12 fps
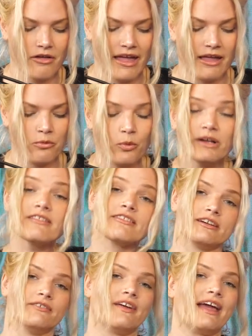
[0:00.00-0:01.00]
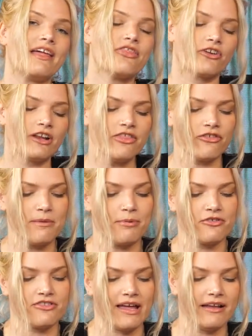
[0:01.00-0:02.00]
In one survey,
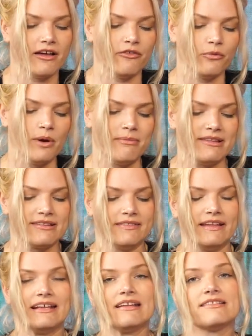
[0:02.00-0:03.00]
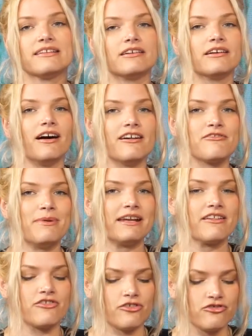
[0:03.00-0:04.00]
33% of women said they'd consider
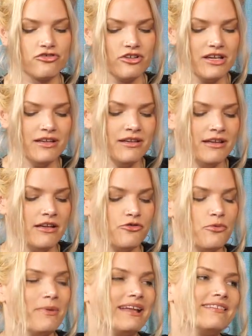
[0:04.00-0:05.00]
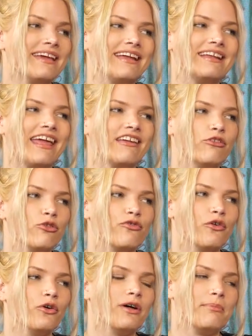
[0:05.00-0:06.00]
cosmetic surgery to maintain a
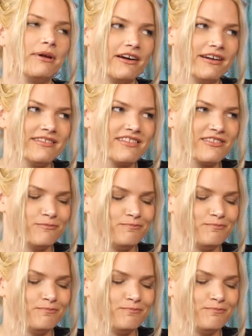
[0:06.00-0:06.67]
youthful appearance.